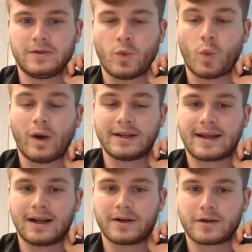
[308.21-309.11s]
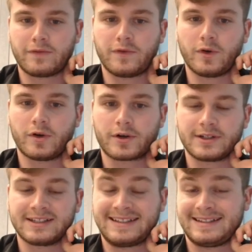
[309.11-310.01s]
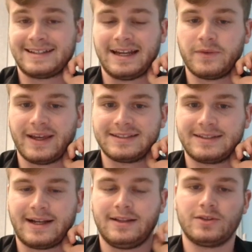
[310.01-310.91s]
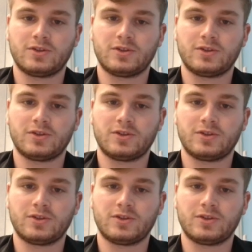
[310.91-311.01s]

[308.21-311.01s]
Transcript: one color for sideways trend,